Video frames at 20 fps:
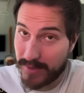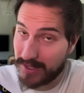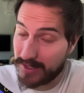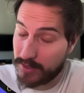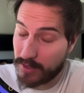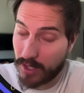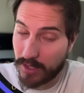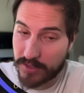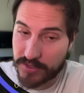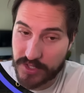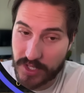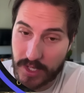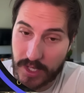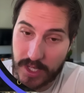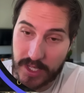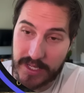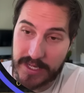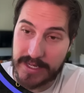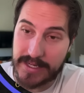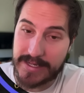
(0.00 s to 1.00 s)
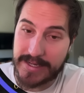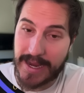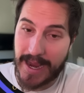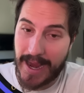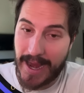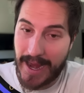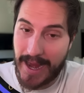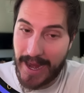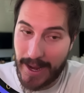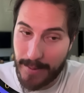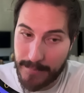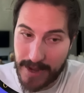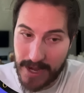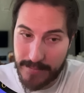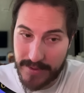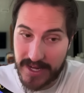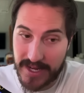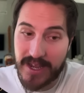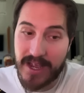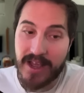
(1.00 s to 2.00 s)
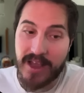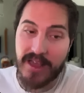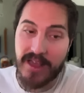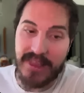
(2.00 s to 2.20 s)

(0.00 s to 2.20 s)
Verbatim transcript: million. Yeah, baby.